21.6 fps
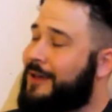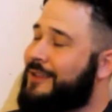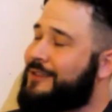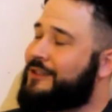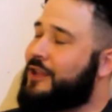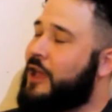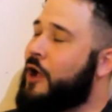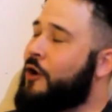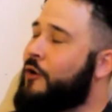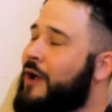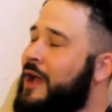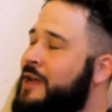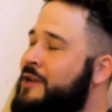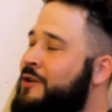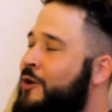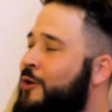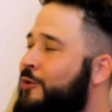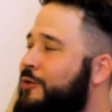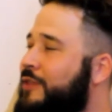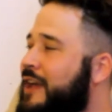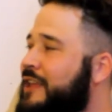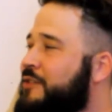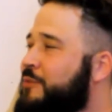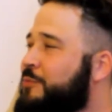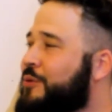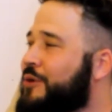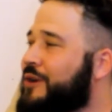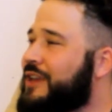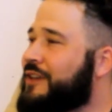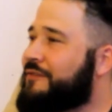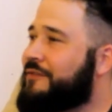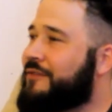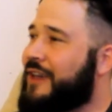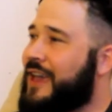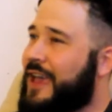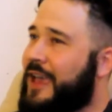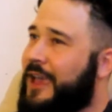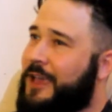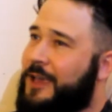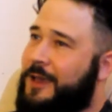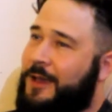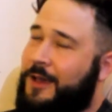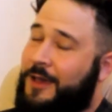Now I know that's pretty
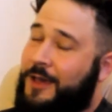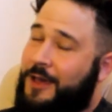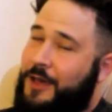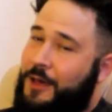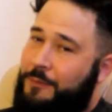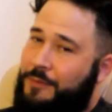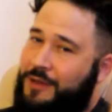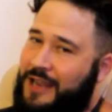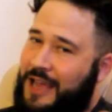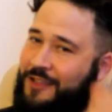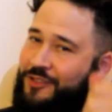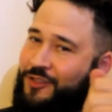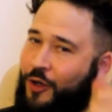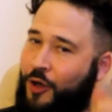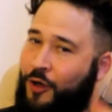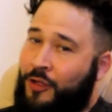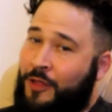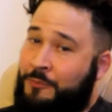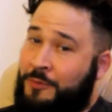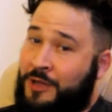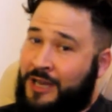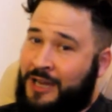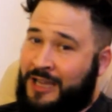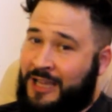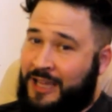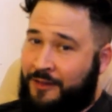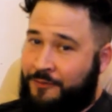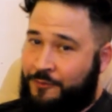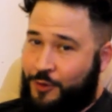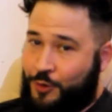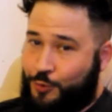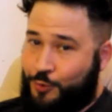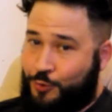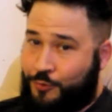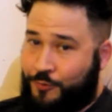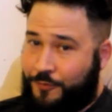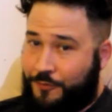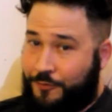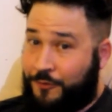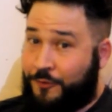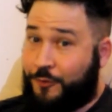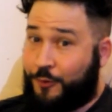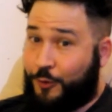vague, but that's all I'm going to give you
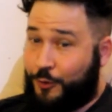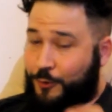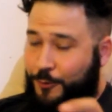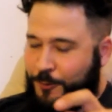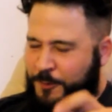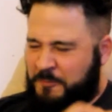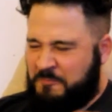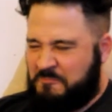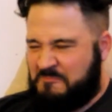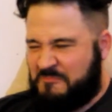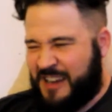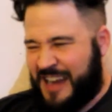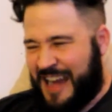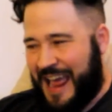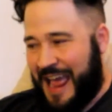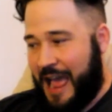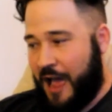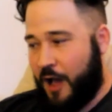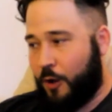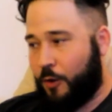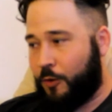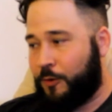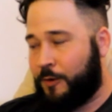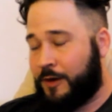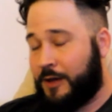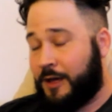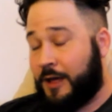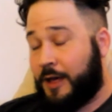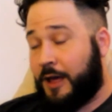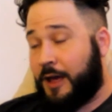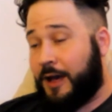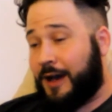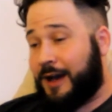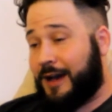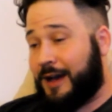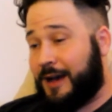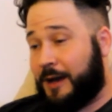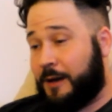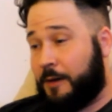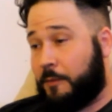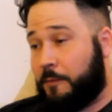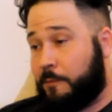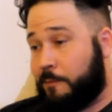for now.
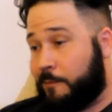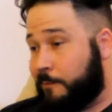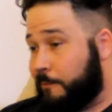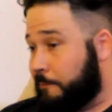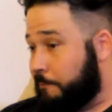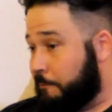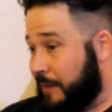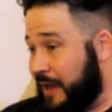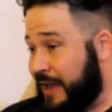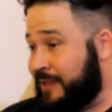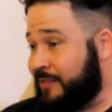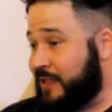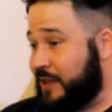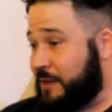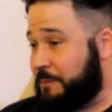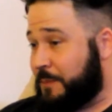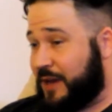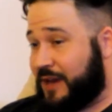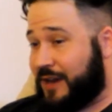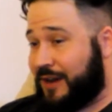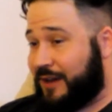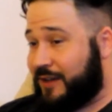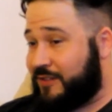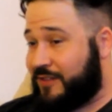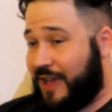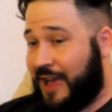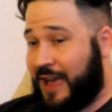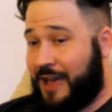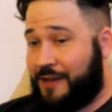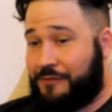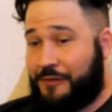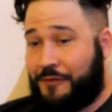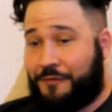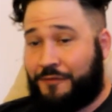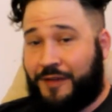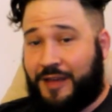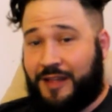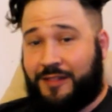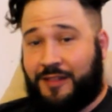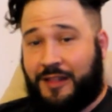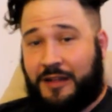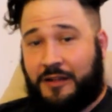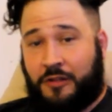Mainly because I have a
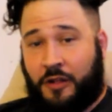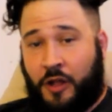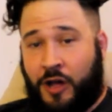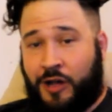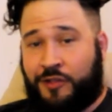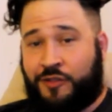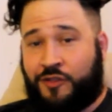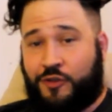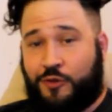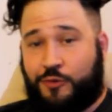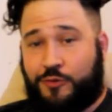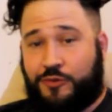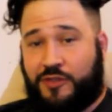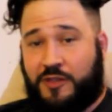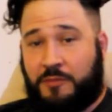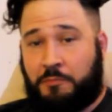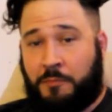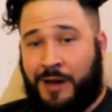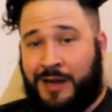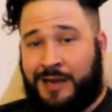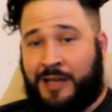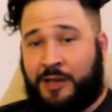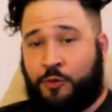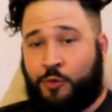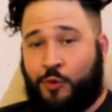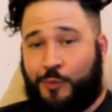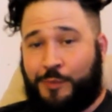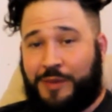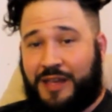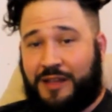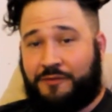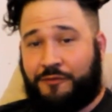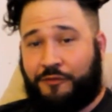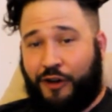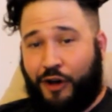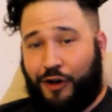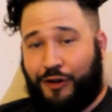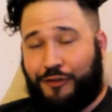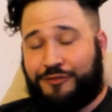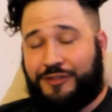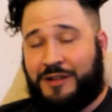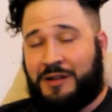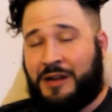feeling lawsuits and money will be
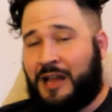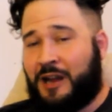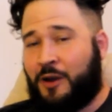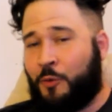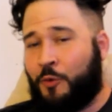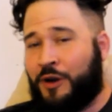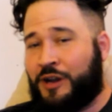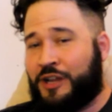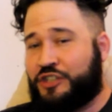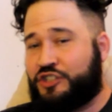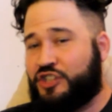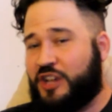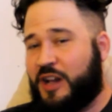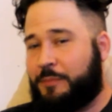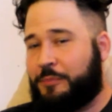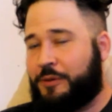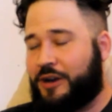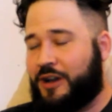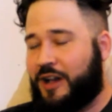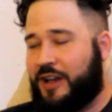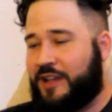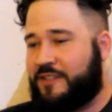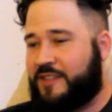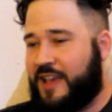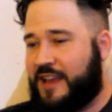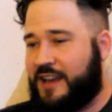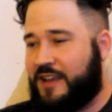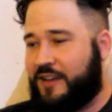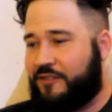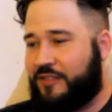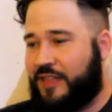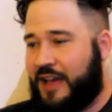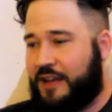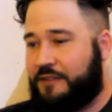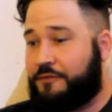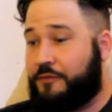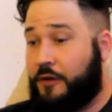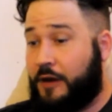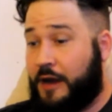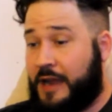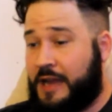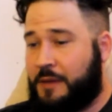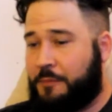involved, and I don't want to jeopardize any of that
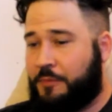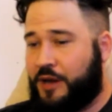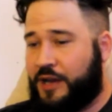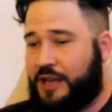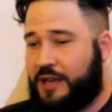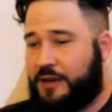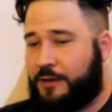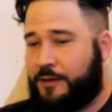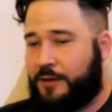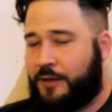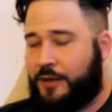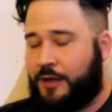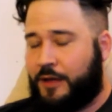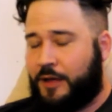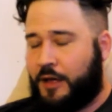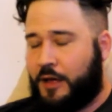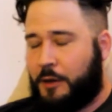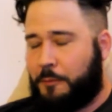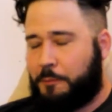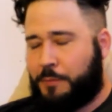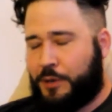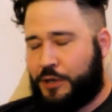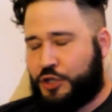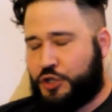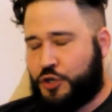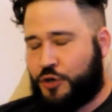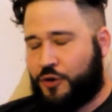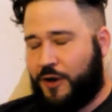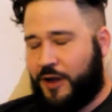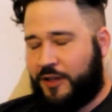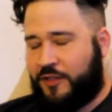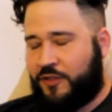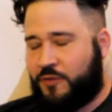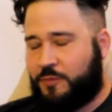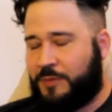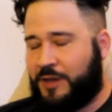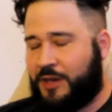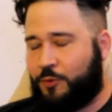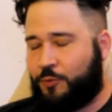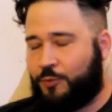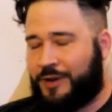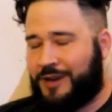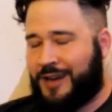for anybody. But trust
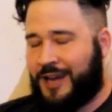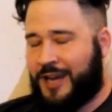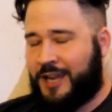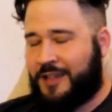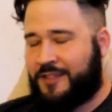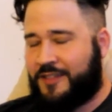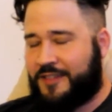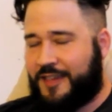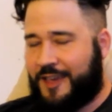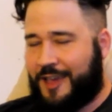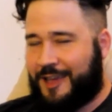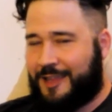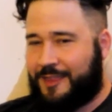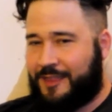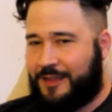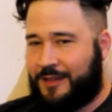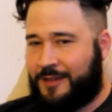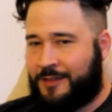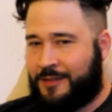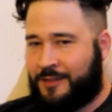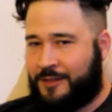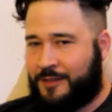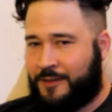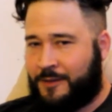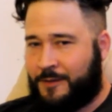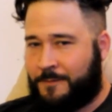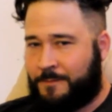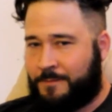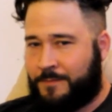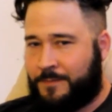me when I say this.